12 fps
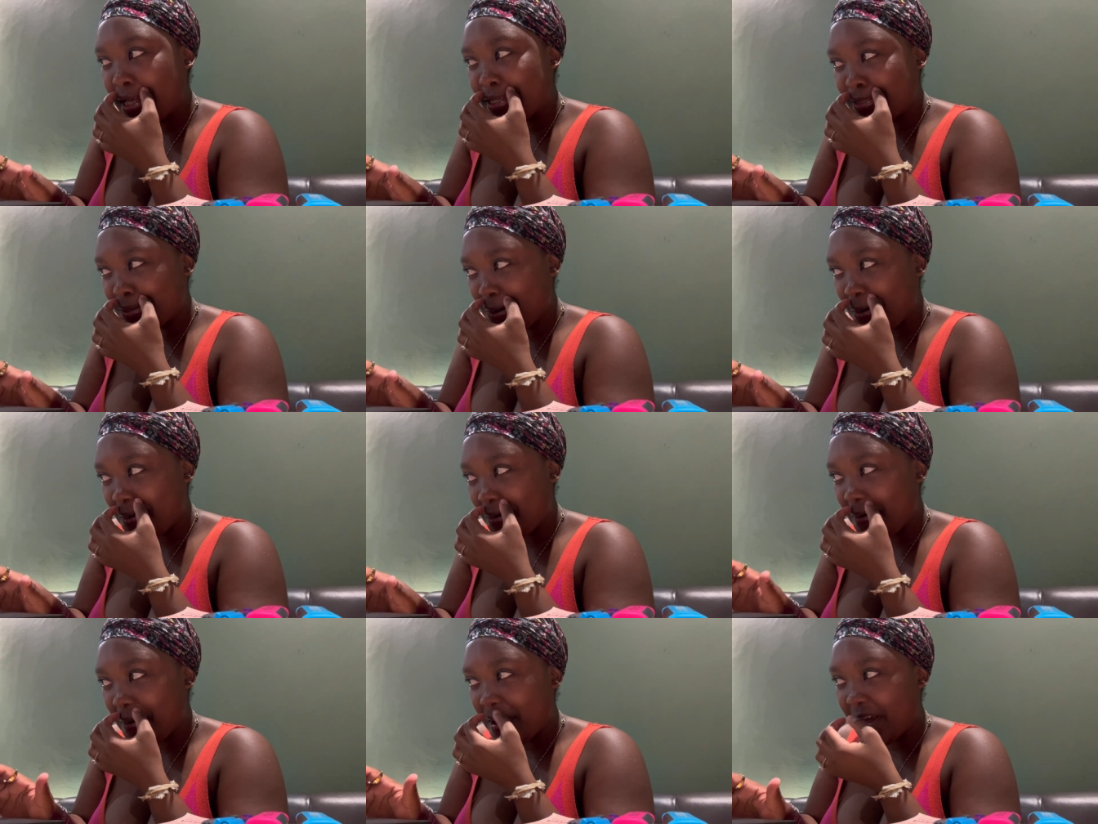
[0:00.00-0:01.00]
so
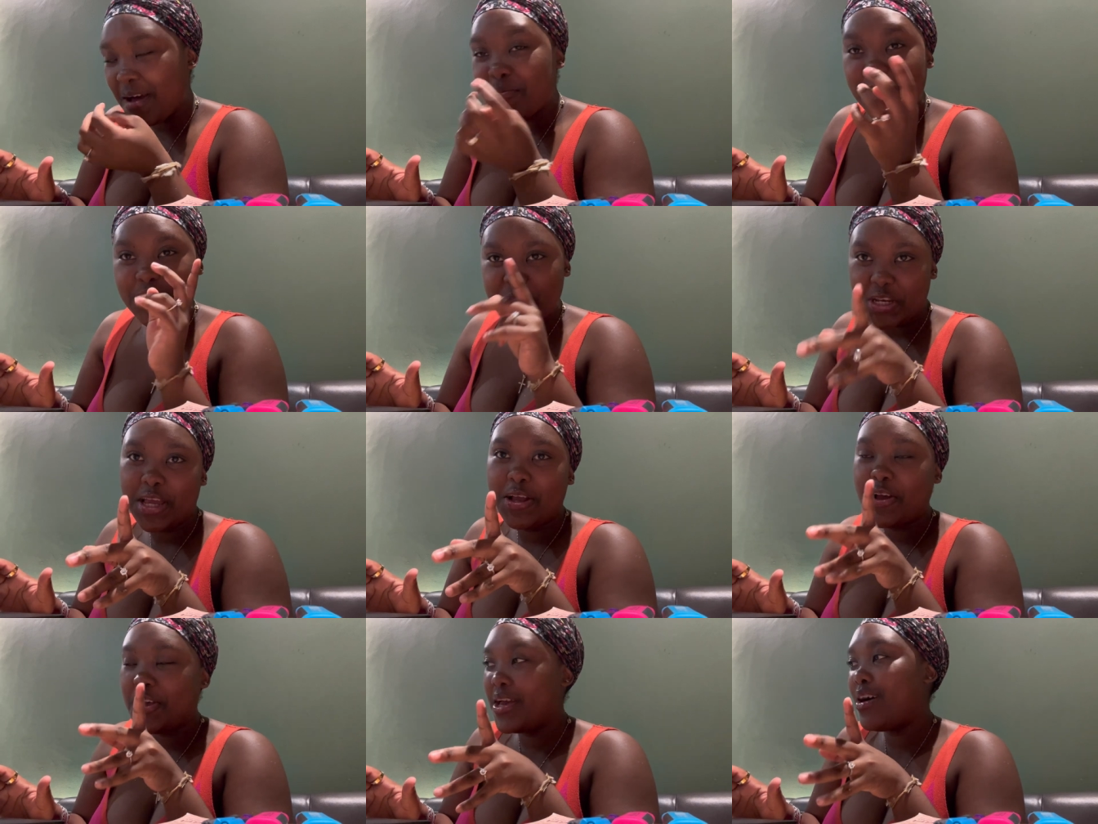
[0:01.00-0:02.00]
i'm gonna share
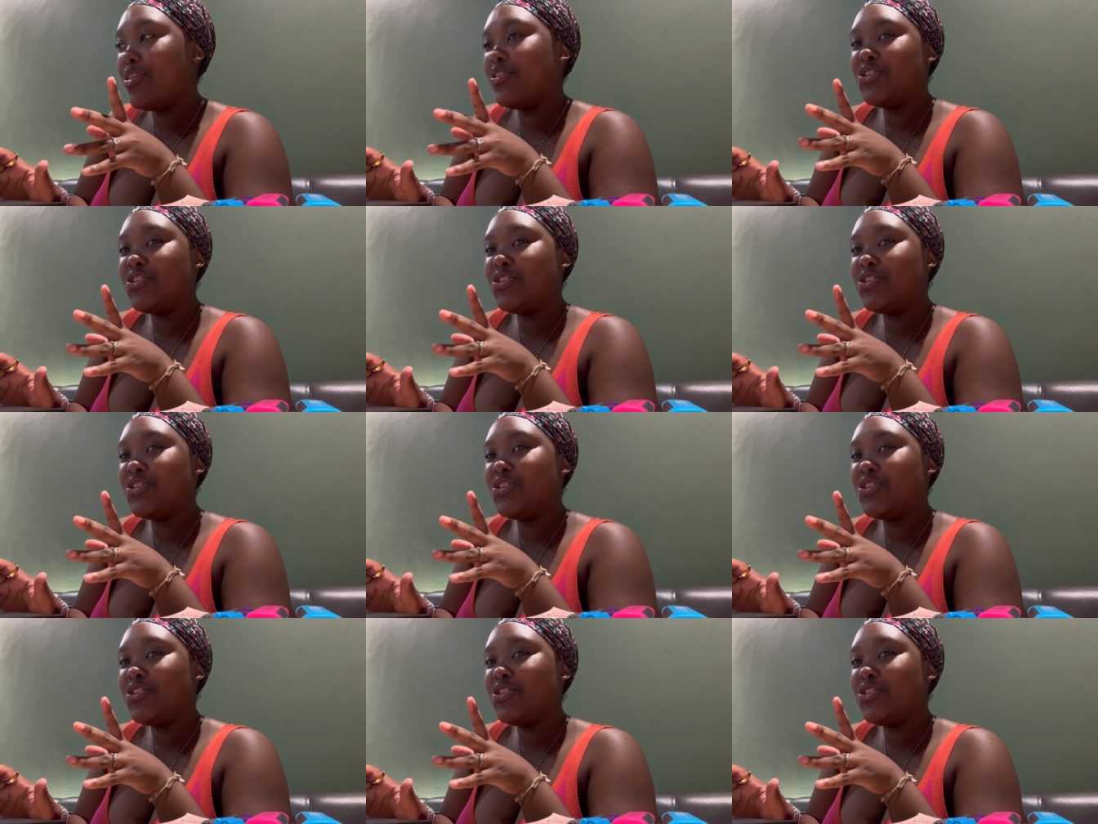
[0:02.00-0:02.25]
here on the